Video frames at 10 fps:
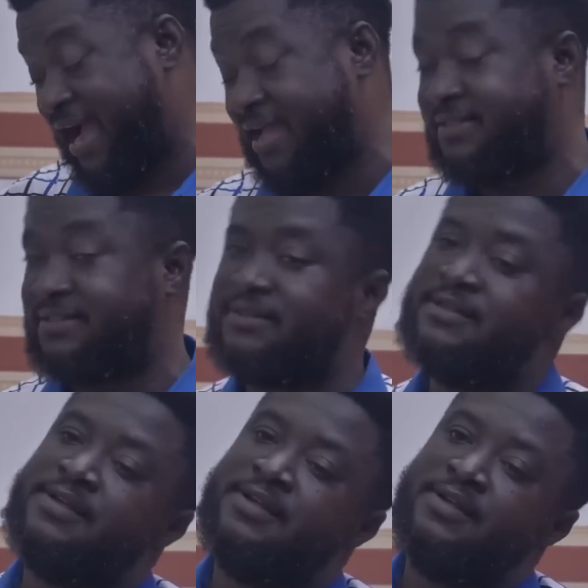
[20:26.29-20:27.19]
the heart,
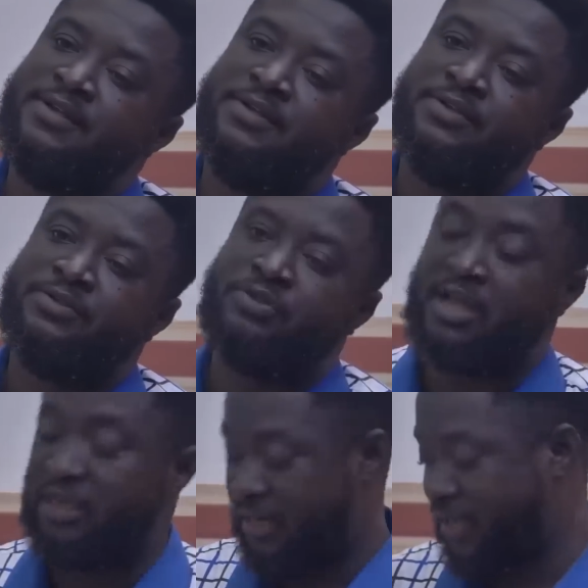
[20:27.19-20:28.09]
so
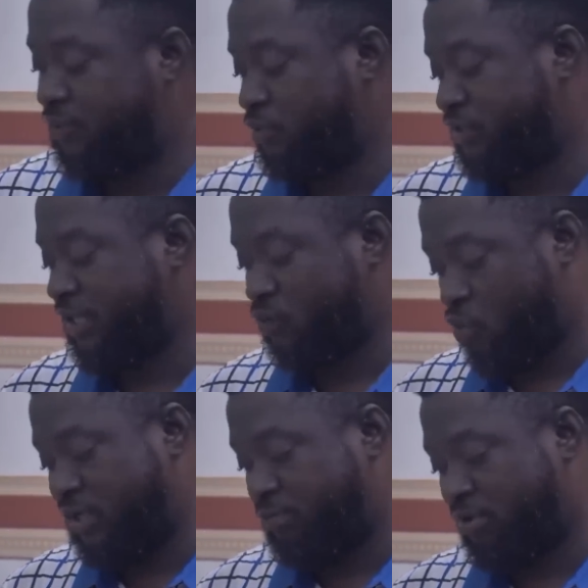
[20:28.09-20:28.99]
that the heart will start
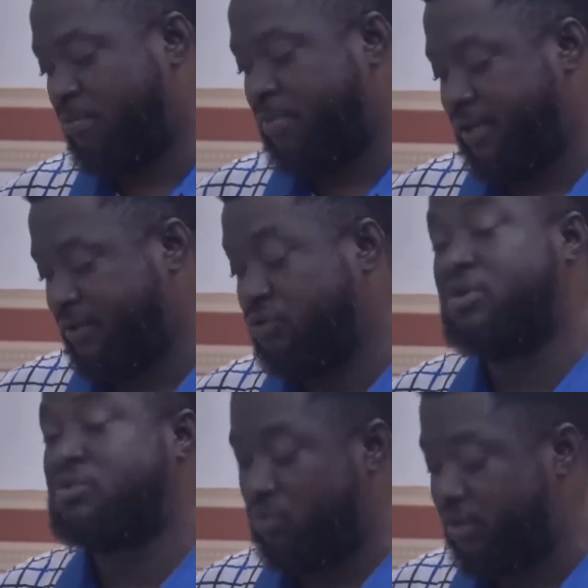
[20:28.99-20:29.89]
working properly. Do
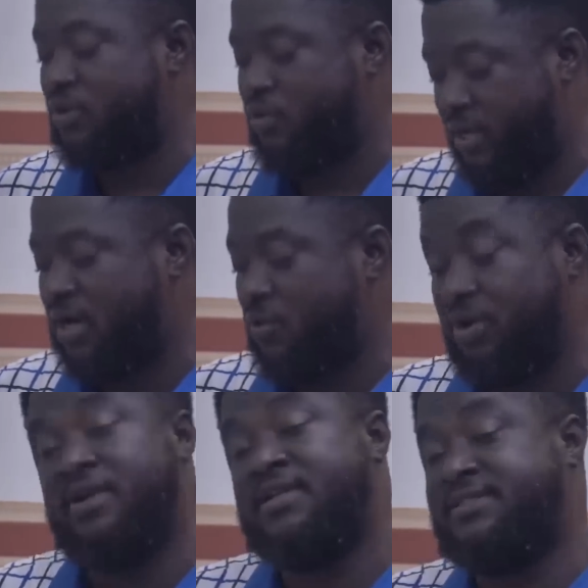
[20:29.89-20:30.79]
not worry, we are
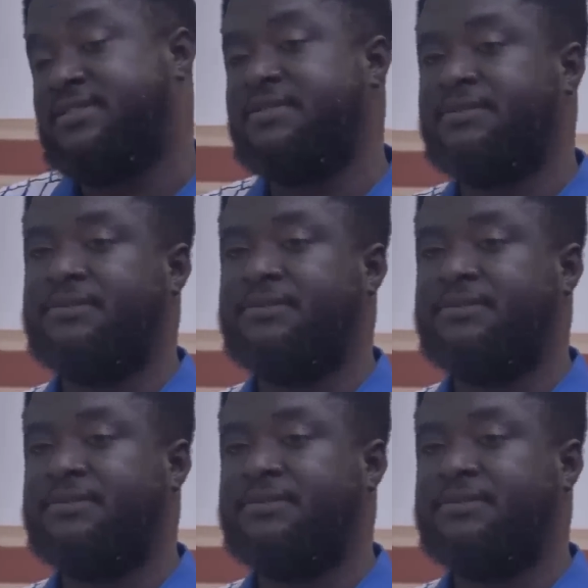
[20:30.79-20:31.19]
on it.